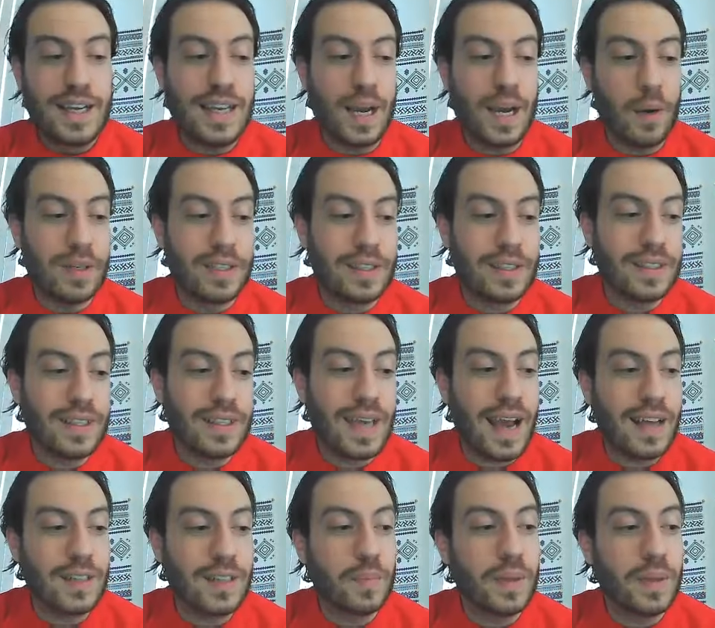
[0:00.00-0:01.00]
Now, is this
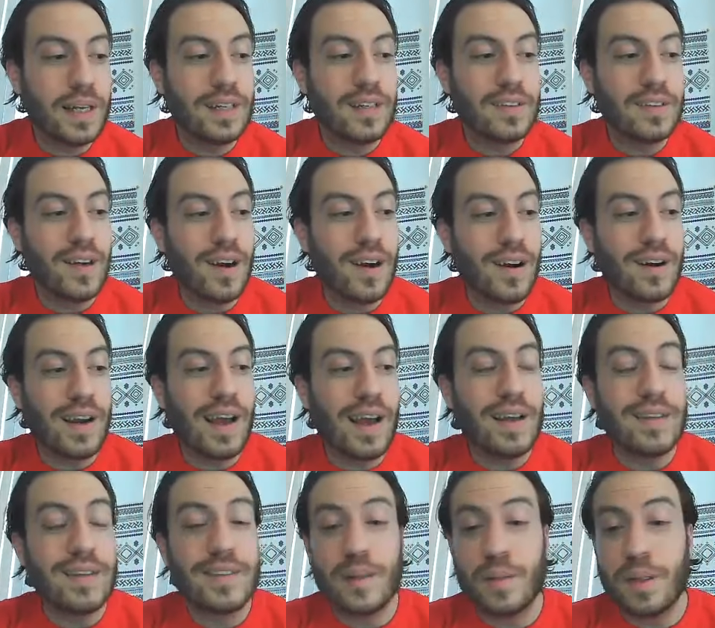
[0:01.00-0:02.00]
cast playing as hard
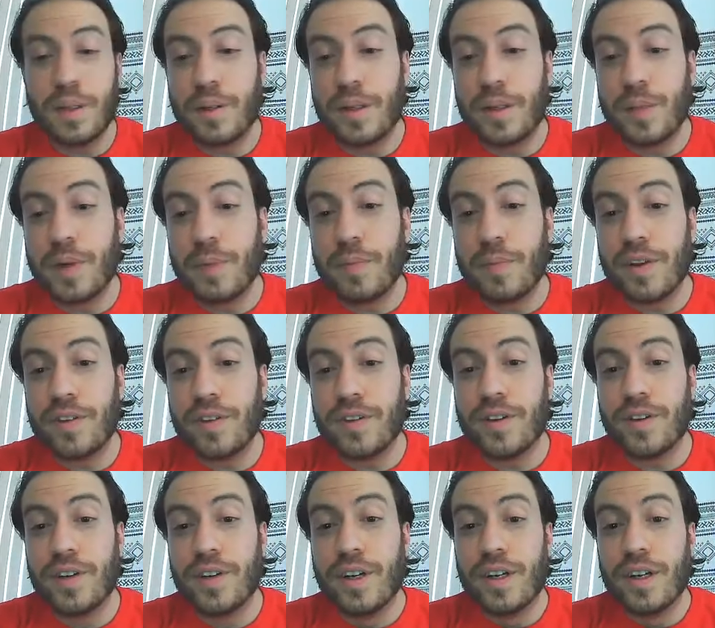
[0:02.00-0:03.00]
as Celebrity Big
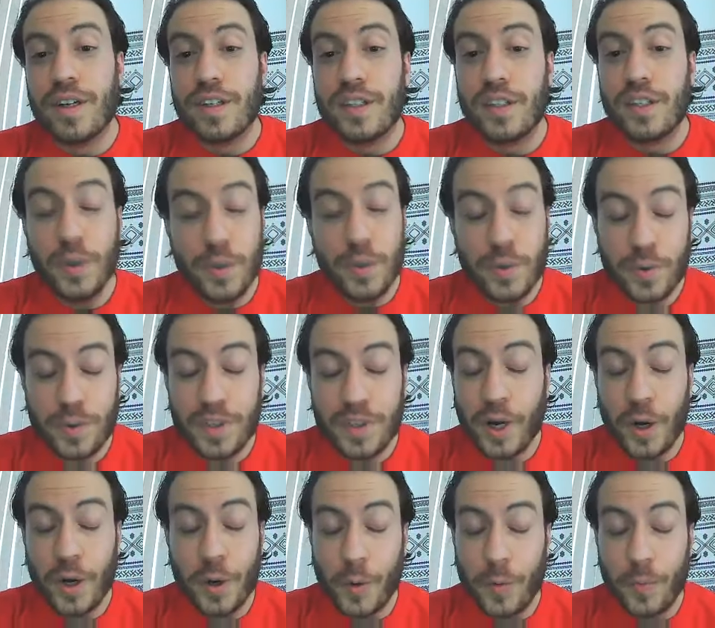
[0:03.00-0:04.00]
Brother 2?
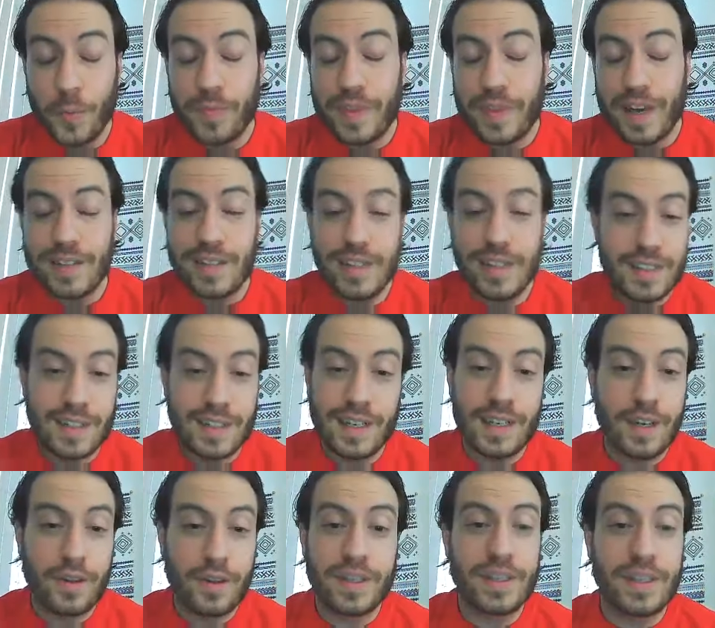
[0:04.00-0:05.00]
No, that season
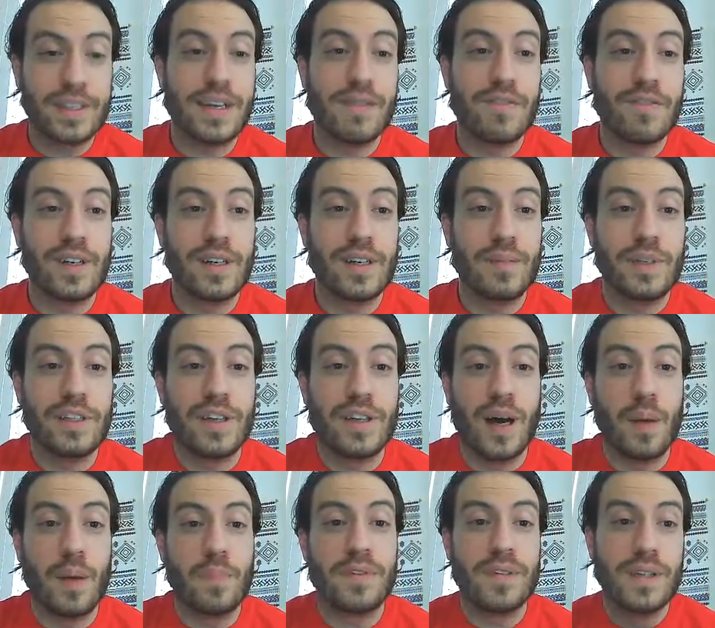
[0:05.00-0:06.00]
I don't think is ever going to be
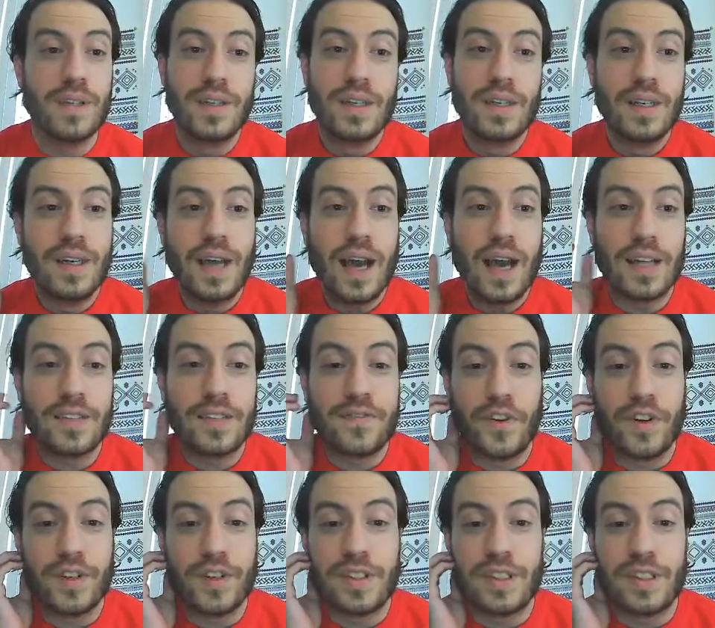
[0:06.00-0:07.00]
topped as
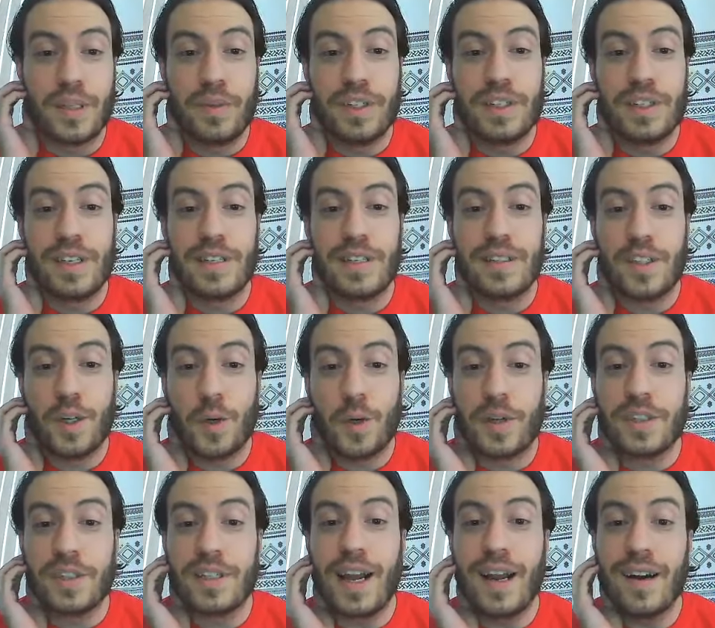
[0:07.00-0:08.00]
far as celebrity seasons go
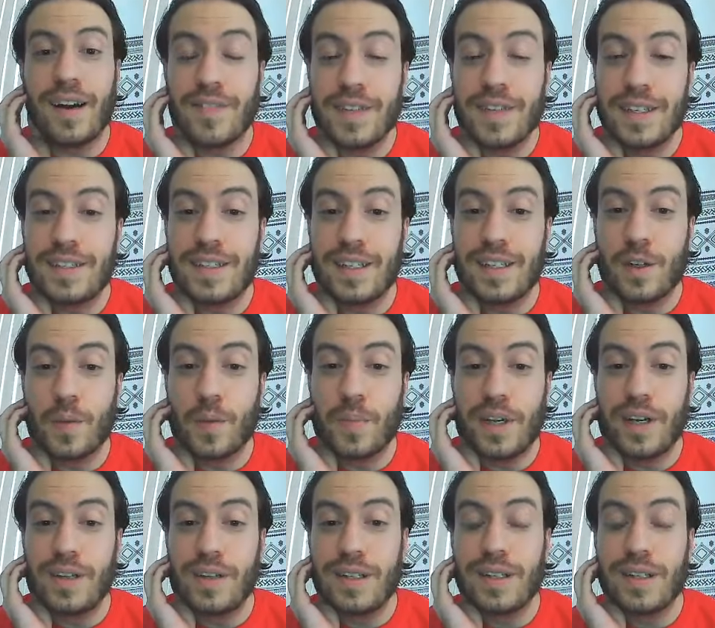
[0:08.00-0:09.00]
because every single
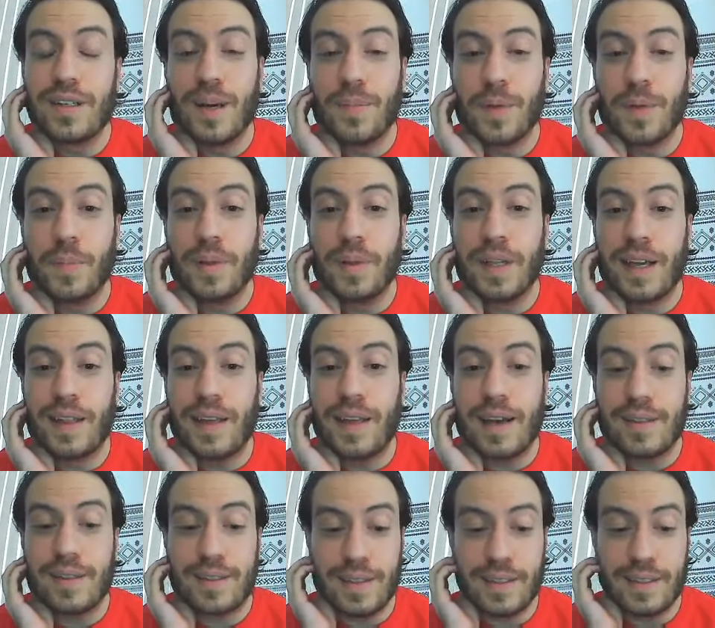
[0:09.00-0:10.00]
player did come to play
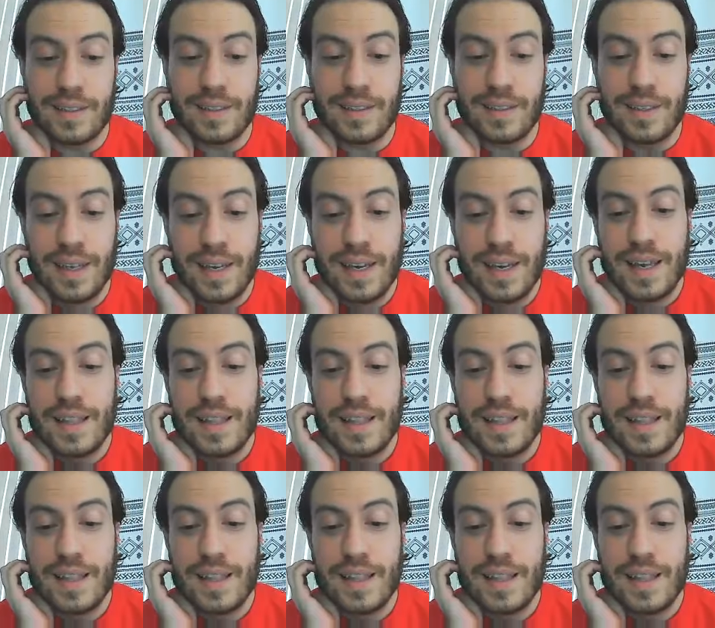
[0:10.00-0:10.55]
that season.